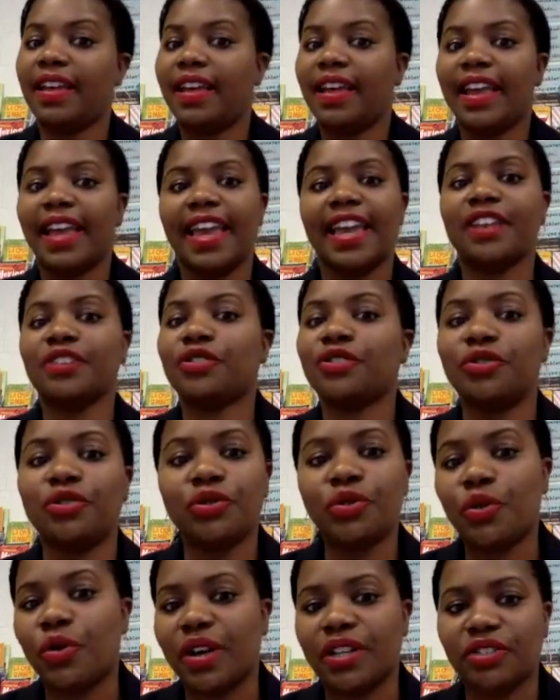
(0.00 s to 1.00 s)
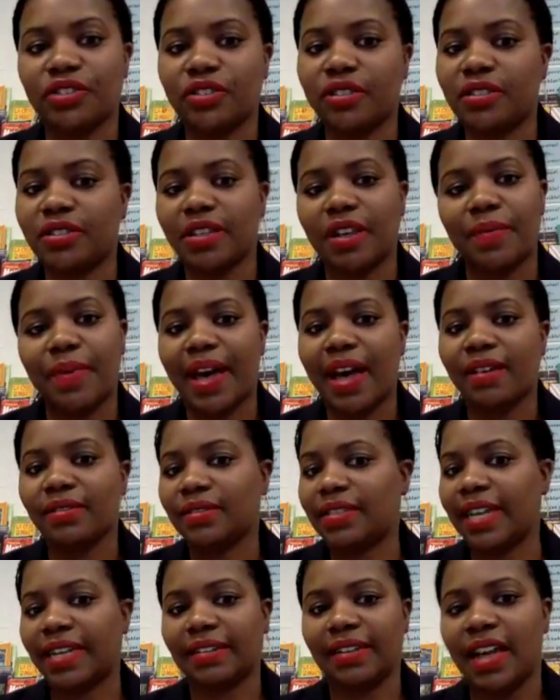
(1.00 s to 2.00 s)
answer 2 questions about
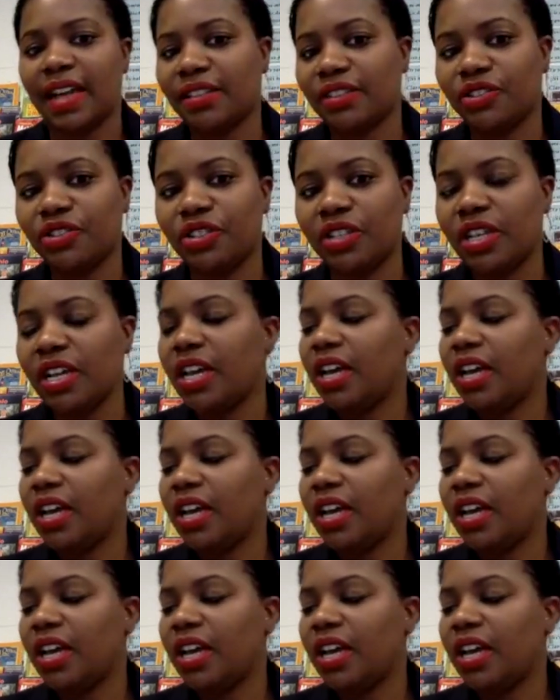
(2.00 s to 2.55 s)
technology,